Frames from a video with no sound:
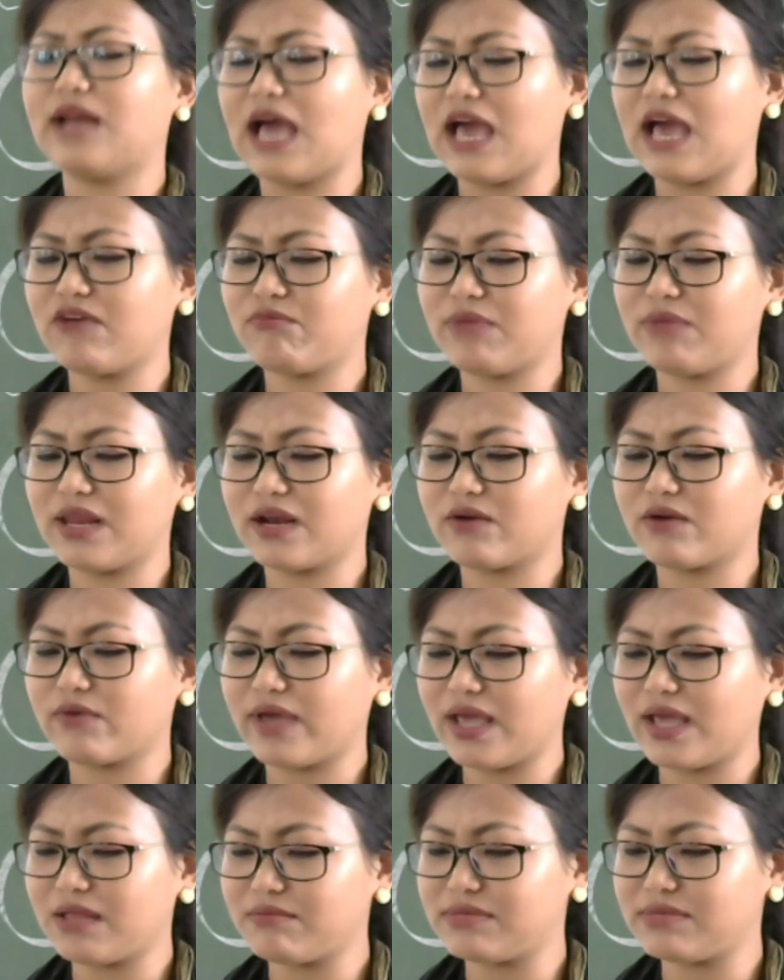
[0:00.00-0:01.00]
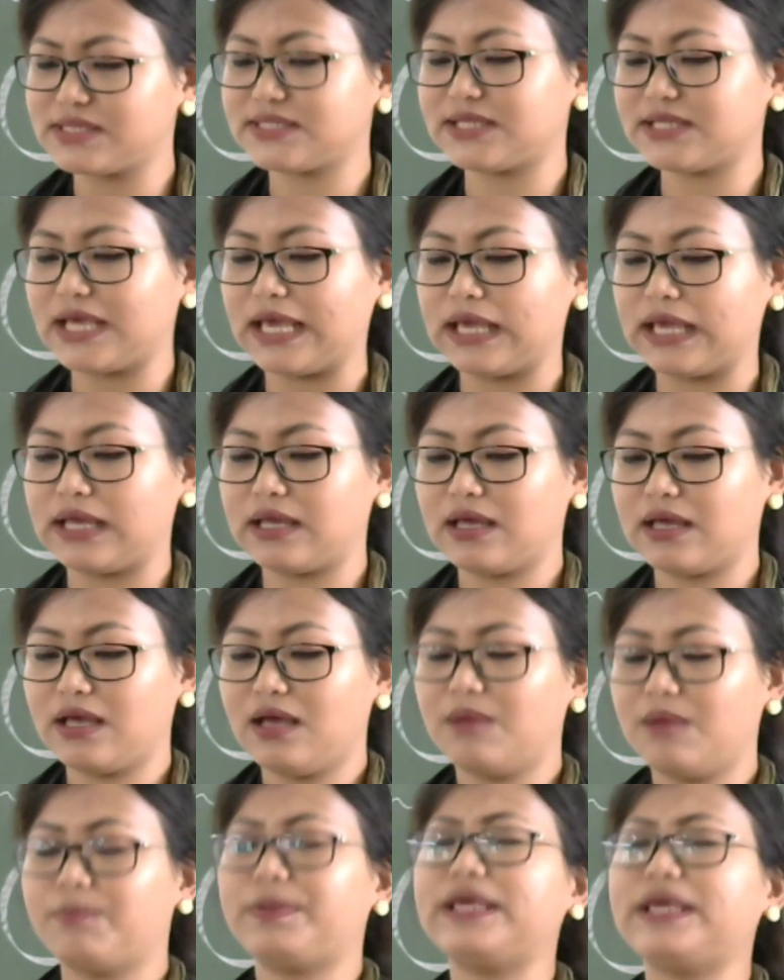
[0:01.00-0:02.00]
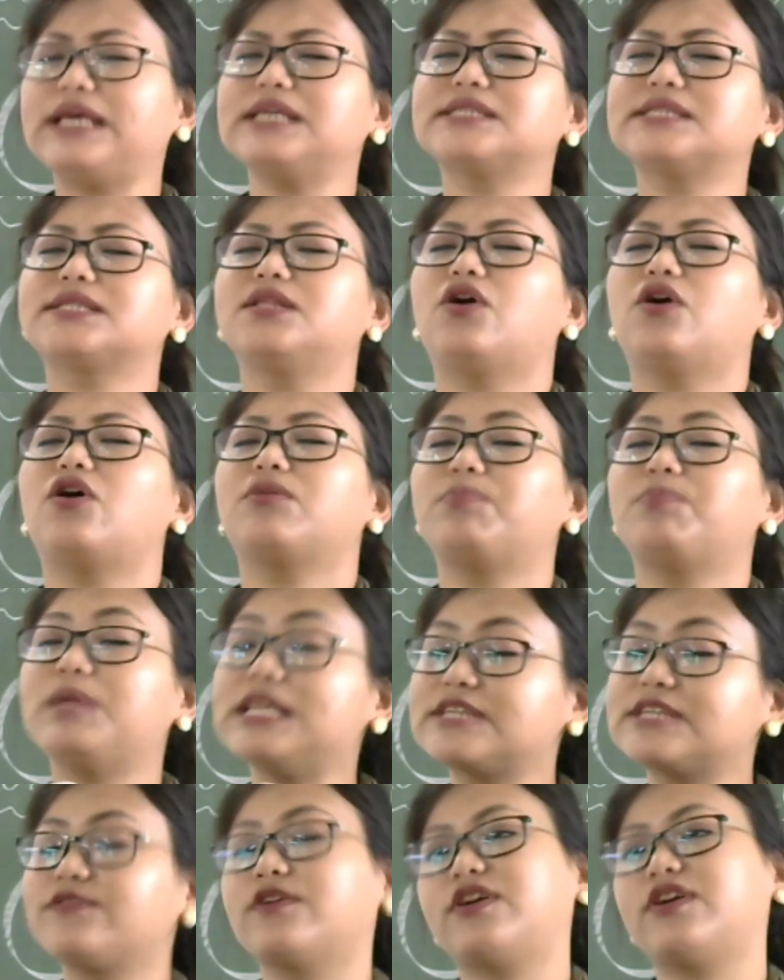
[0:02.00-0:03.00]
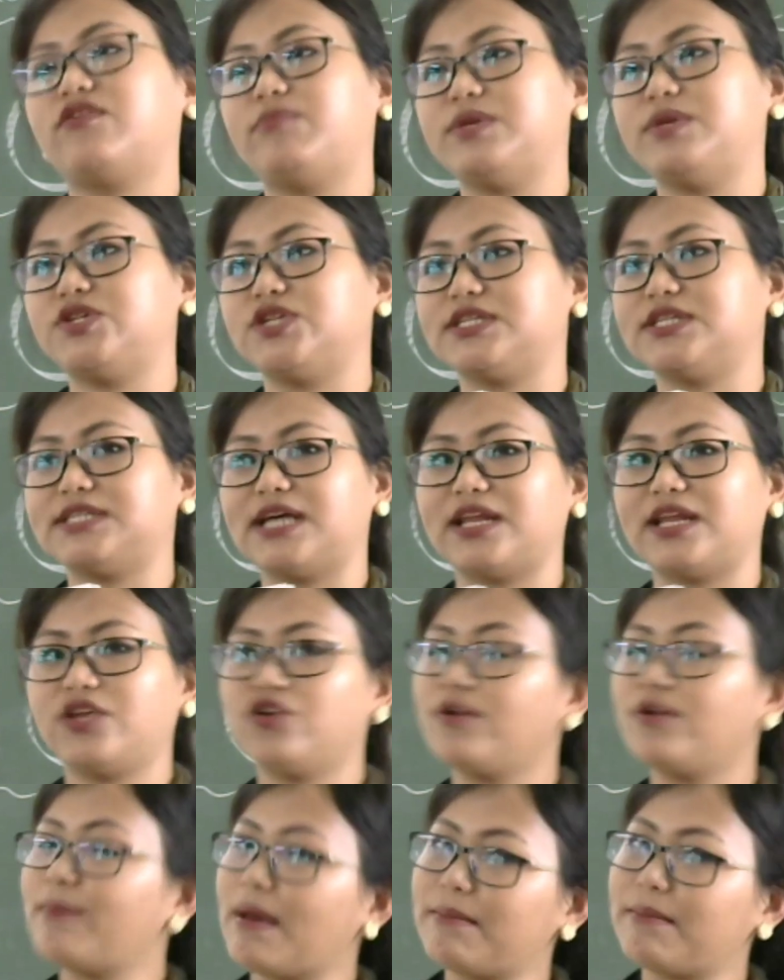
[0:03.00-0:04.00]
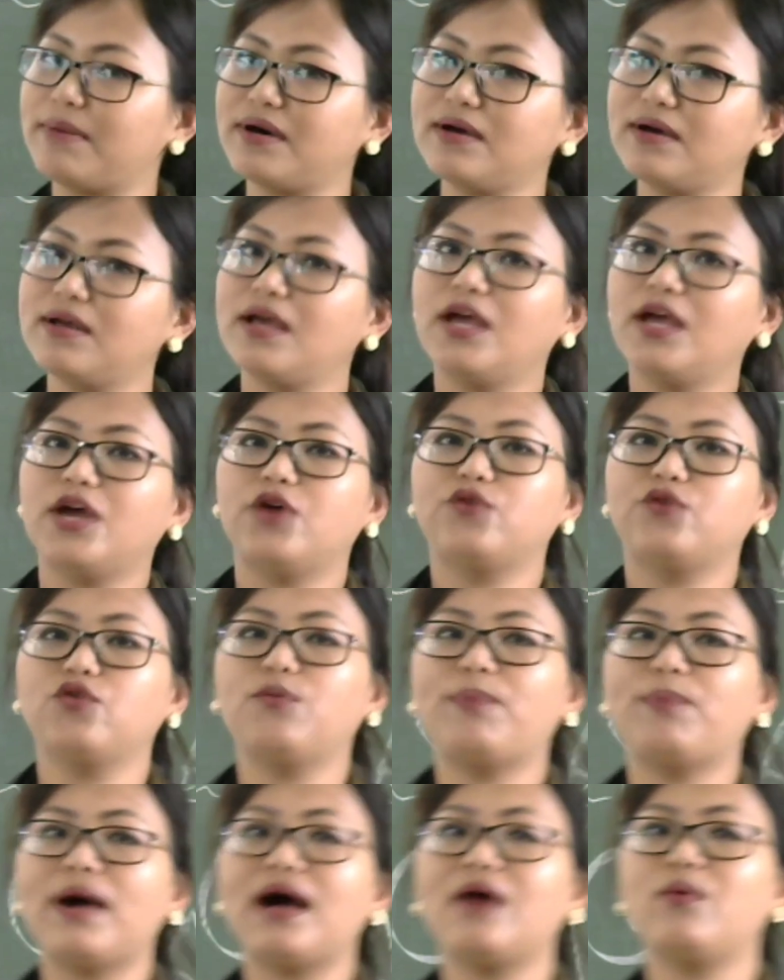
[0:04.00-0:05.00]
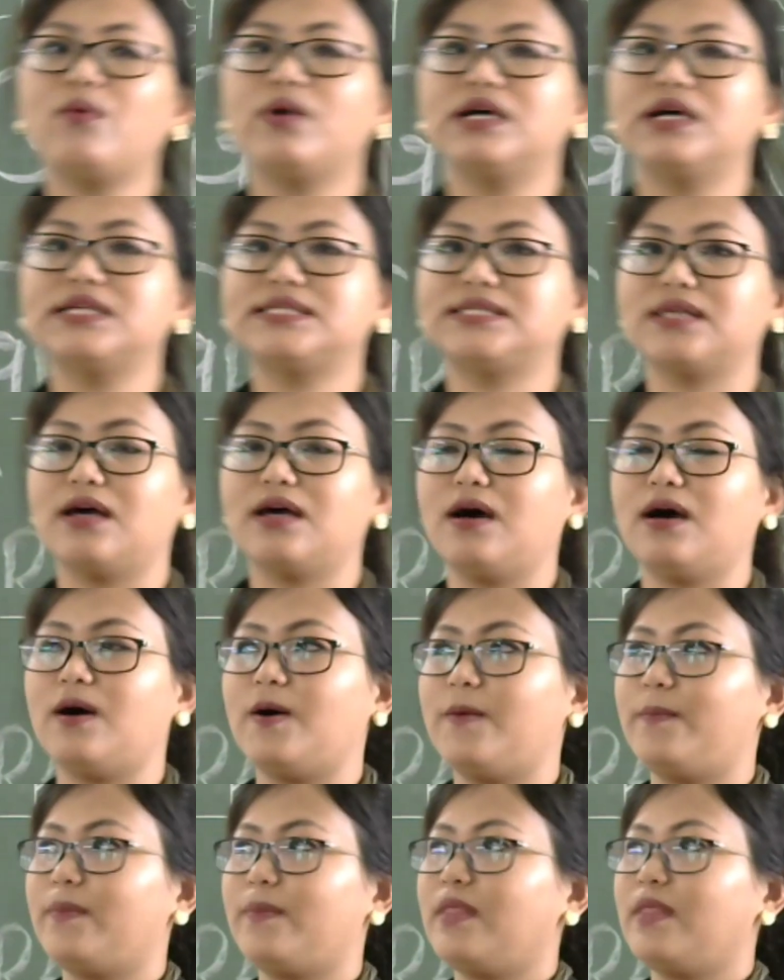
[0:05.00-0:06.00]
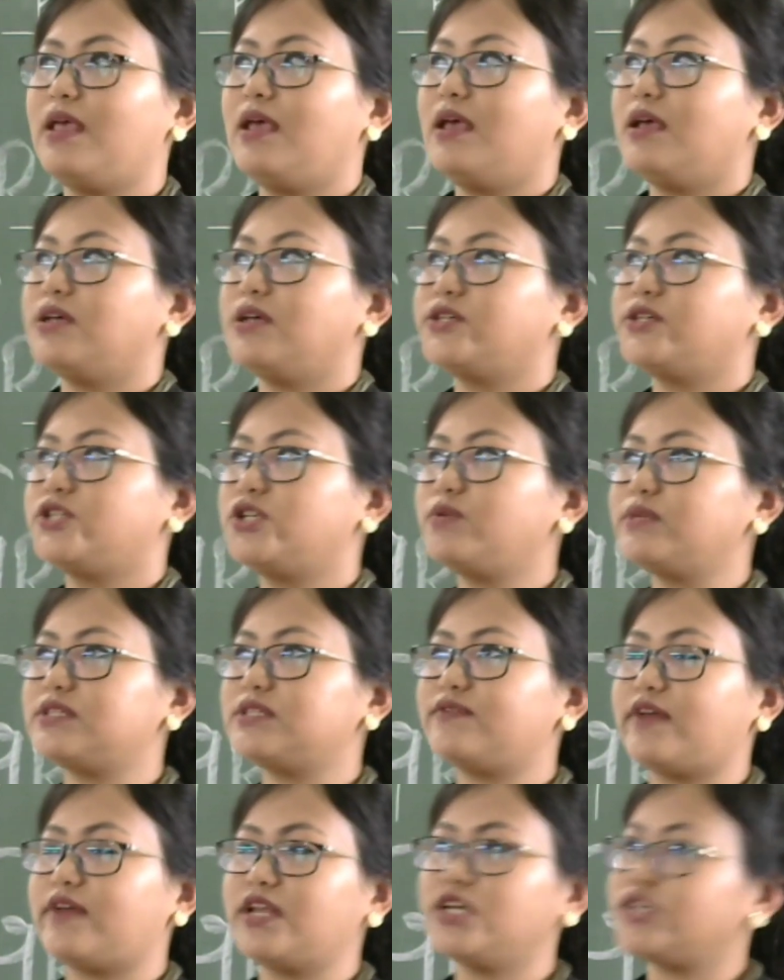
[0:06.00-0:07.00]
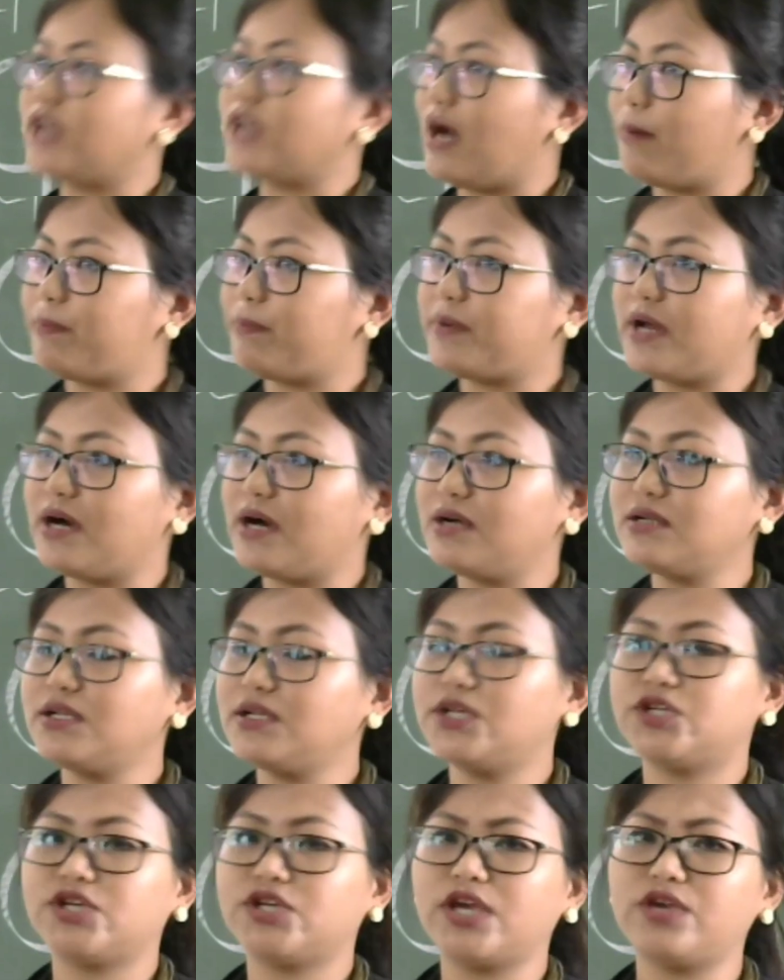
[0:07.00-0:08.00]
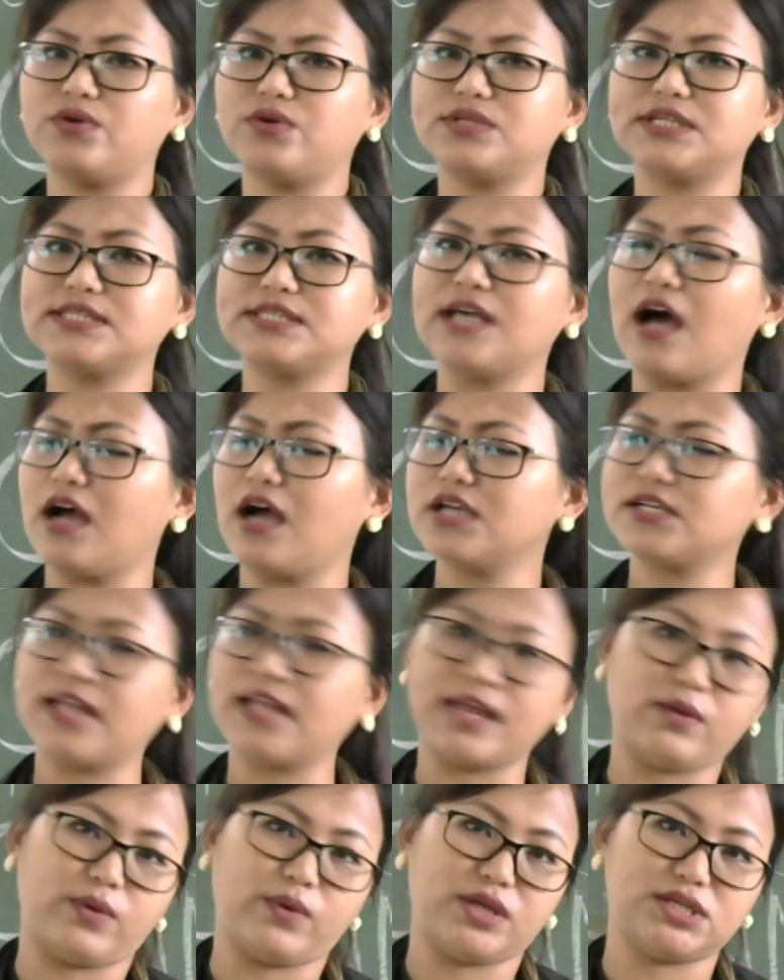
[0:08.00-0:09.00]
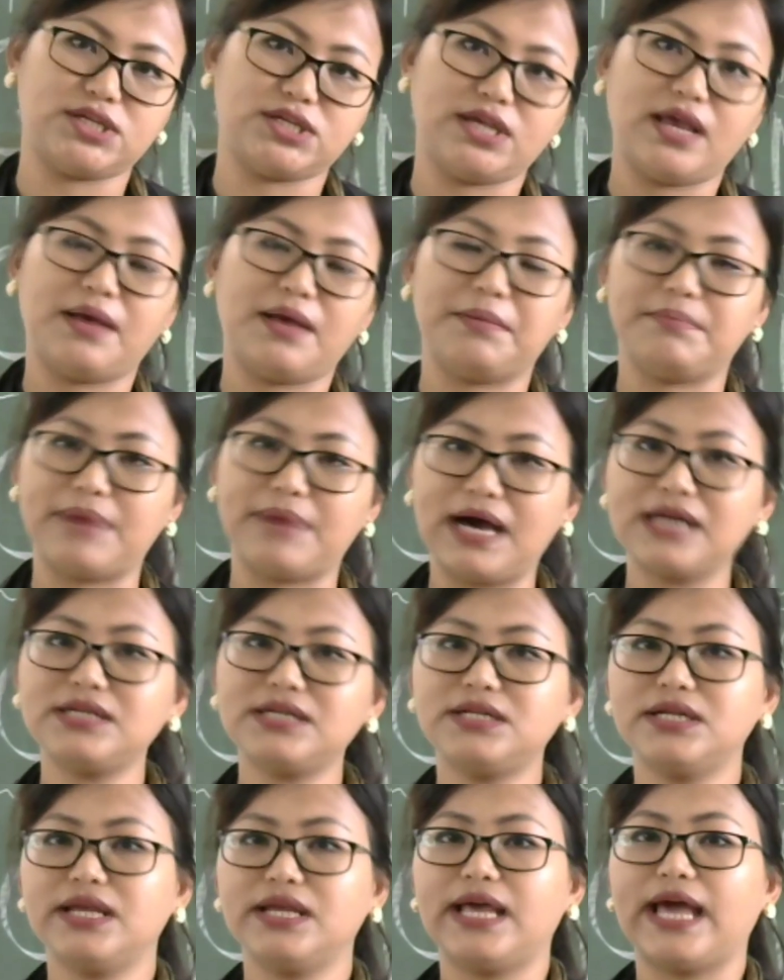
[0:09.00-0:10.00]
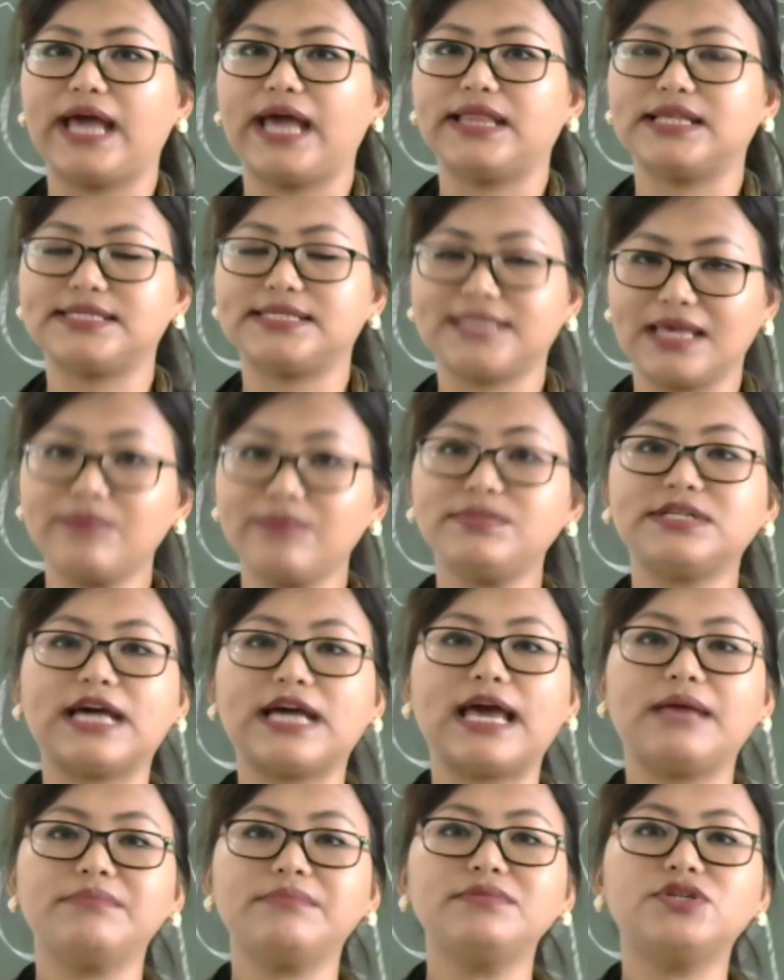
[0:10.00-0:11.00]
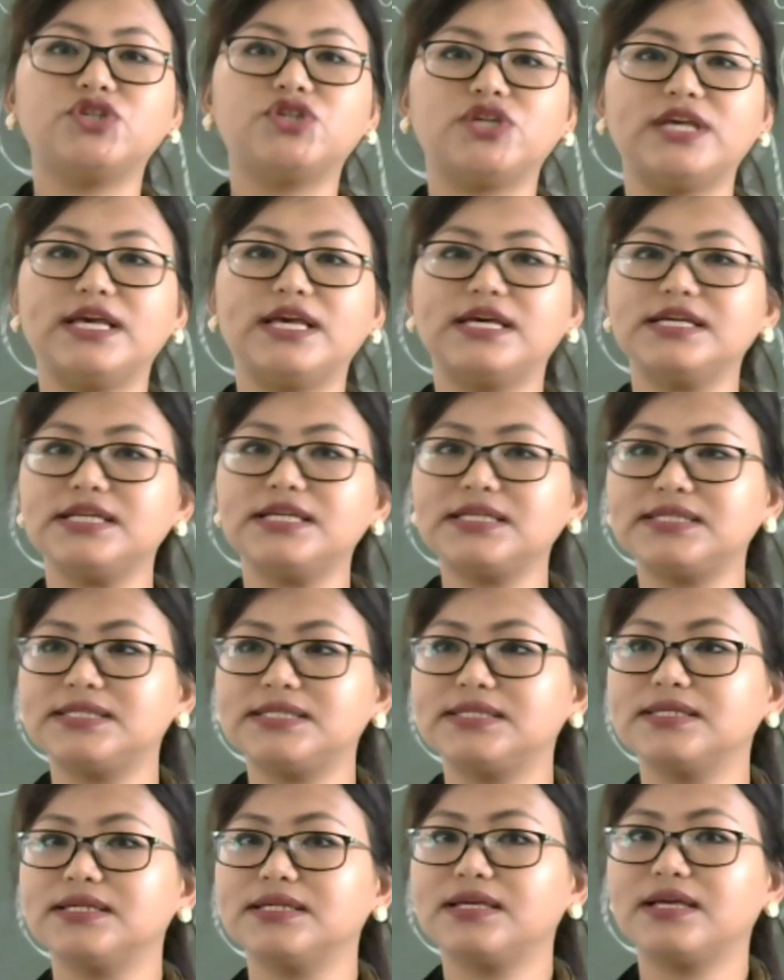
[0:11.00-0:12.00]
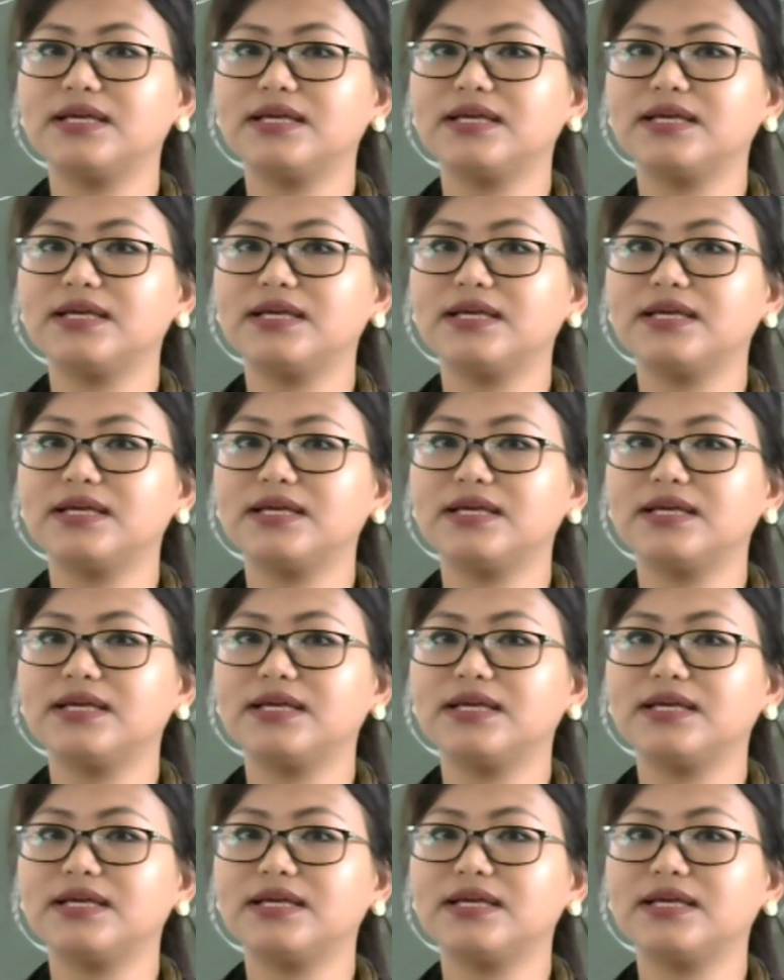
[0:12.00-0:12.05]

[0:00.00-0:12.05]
I have made a great mistake. Please, Lord, please forgive me, she said. You remember, Rupa was, she was very sharp-tongued. She uses harsh language. But at the same time, she is